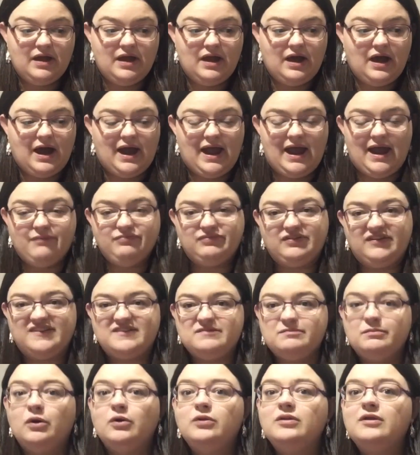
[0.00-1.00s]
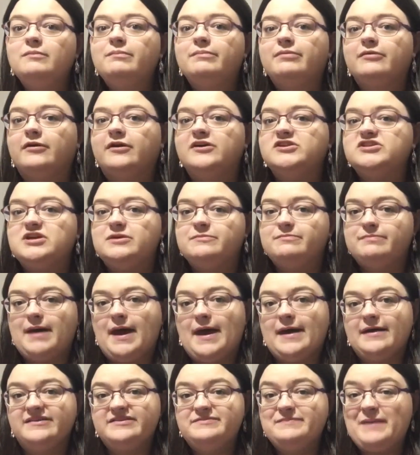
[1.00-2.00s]
I have these smaller project
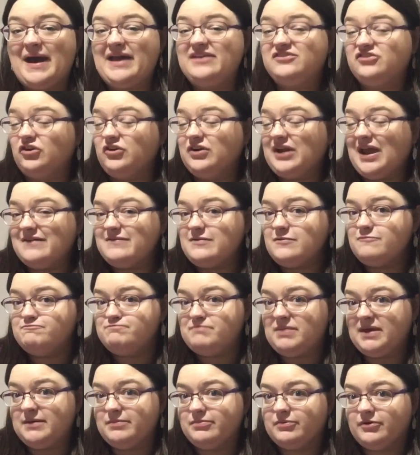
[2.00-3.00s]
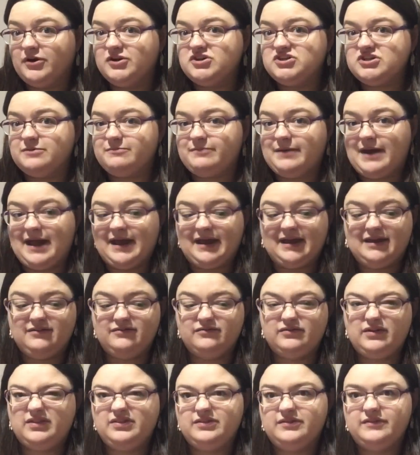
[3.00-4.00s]
bags, but I don't have a big project bag. And
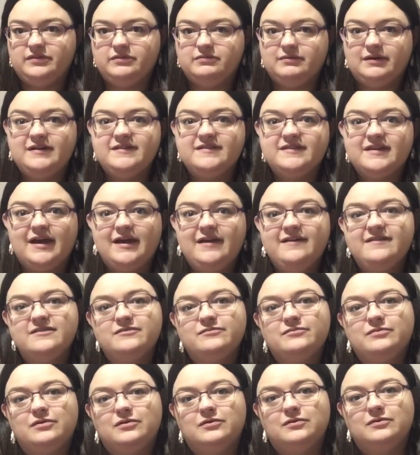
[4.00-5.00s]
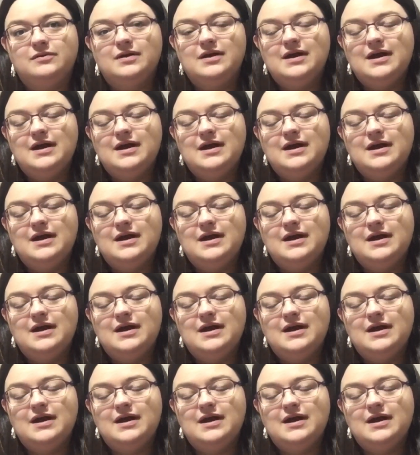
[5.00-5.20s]
with the 3 skeins of wool,